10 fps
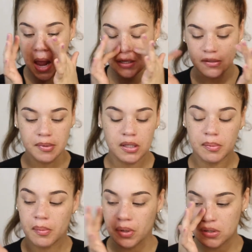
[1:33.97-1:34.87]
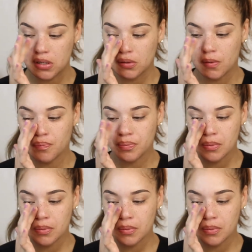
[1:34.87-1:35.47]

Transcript: I need to be a little bit more gentle.